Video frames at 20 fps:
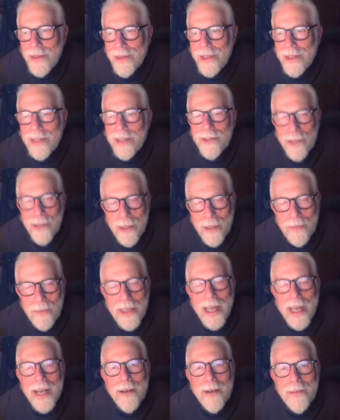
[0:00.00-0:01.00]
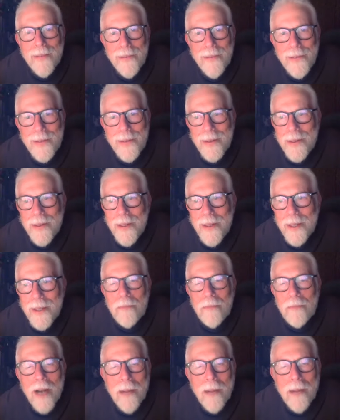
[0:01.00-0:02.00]
They seem to have the
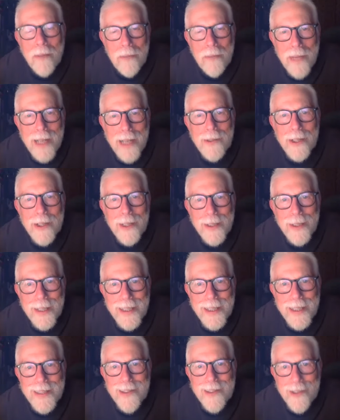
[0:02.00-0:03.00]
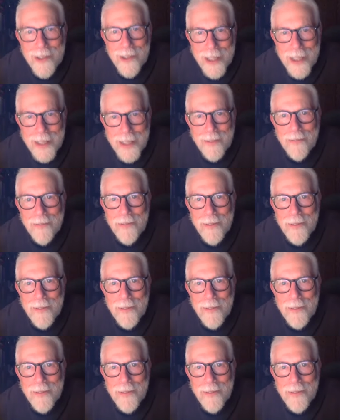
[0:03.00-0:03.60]
proper magical instinct